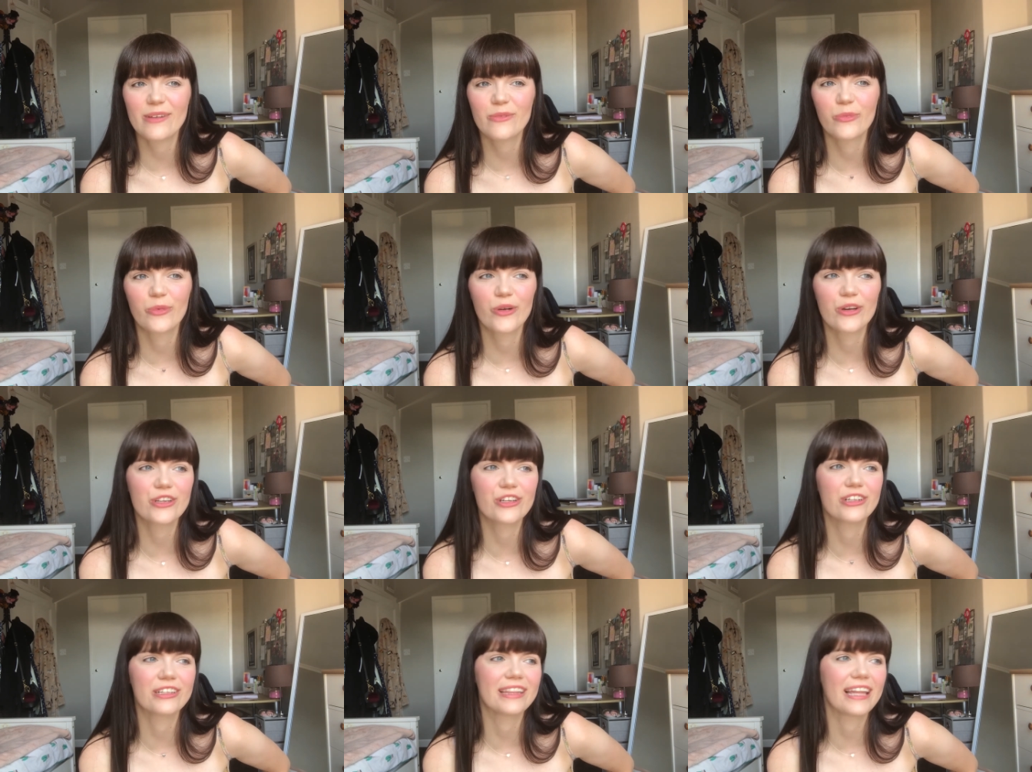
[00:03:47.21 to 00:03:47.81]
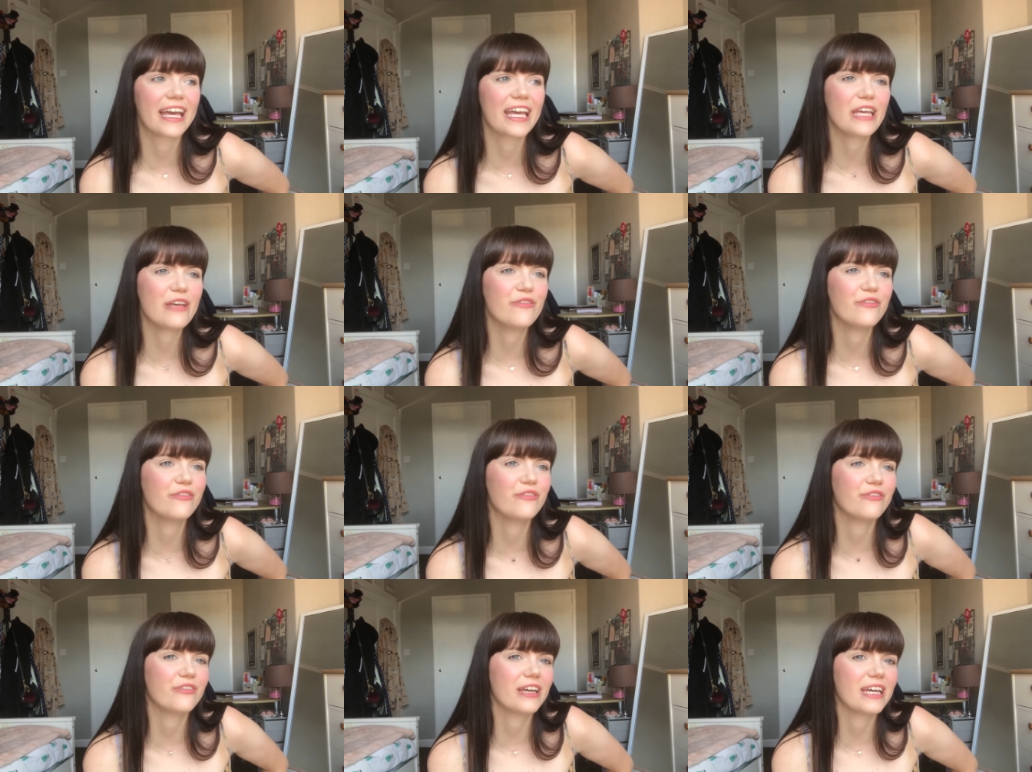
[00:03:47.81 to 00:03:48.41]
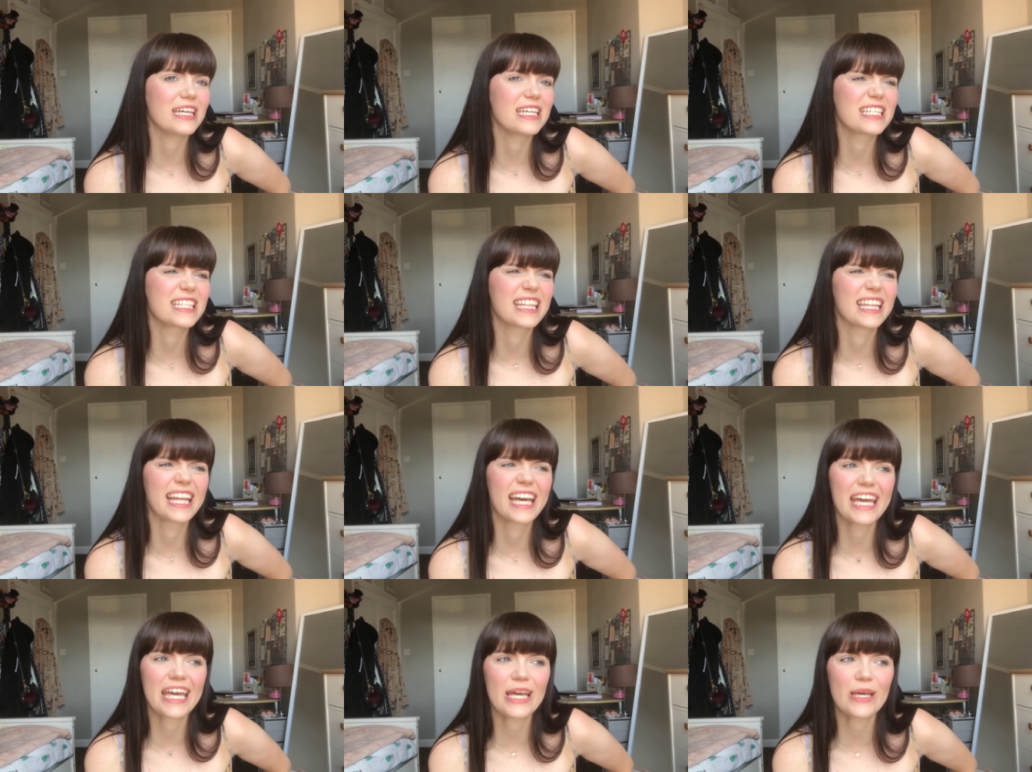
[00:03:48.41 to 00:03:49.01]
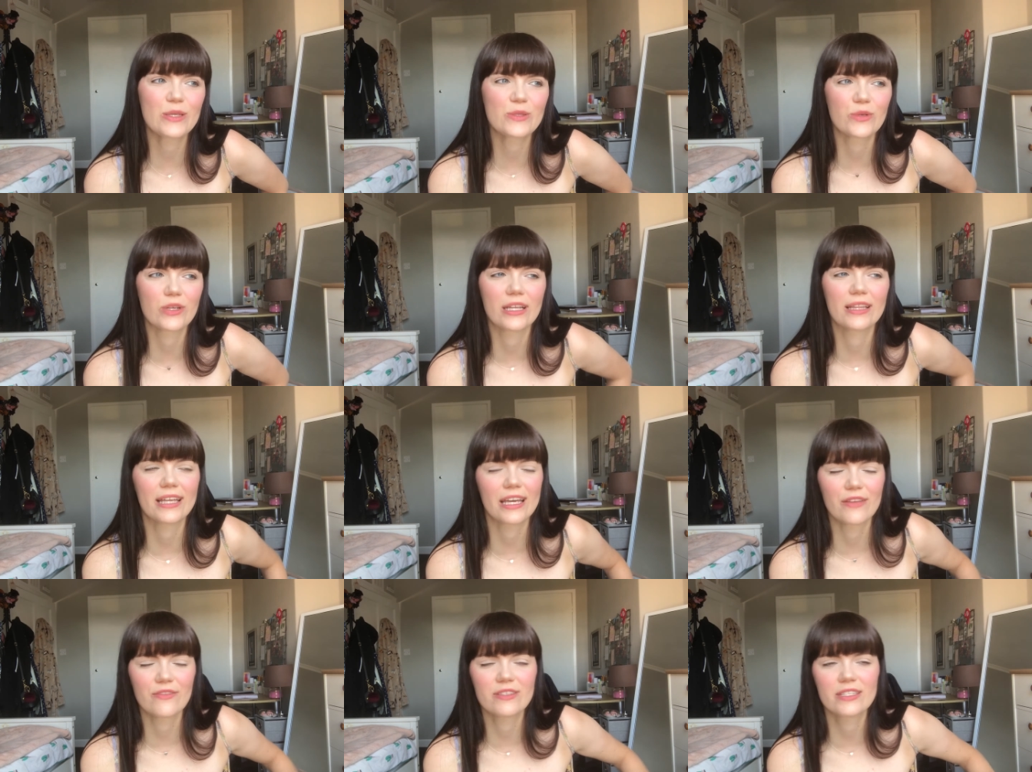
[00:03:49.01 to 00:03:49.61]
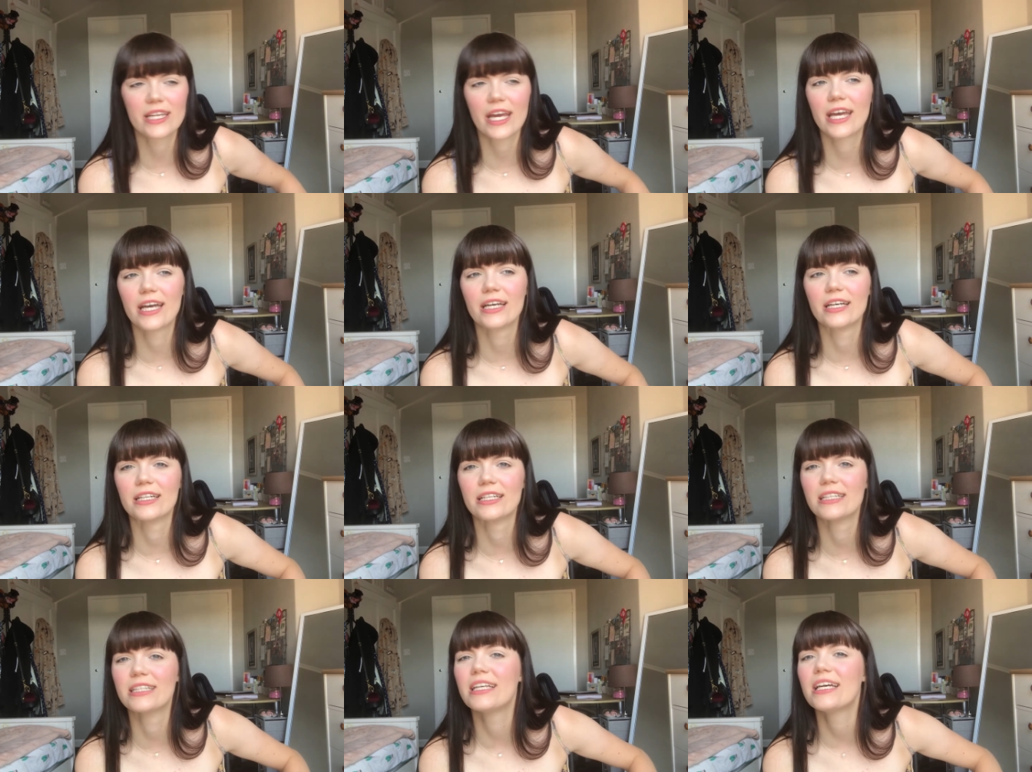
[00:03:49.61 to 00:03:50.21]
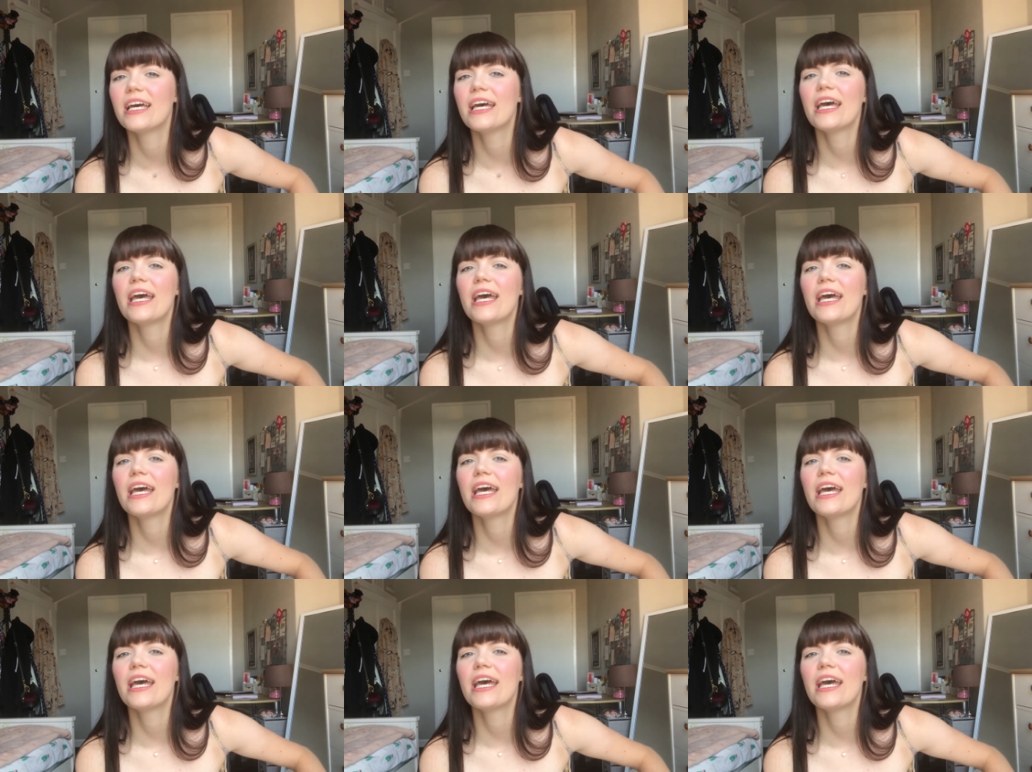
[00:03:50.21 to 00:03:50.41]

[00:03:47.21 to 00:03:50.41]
what your life is like, so your lifestyle,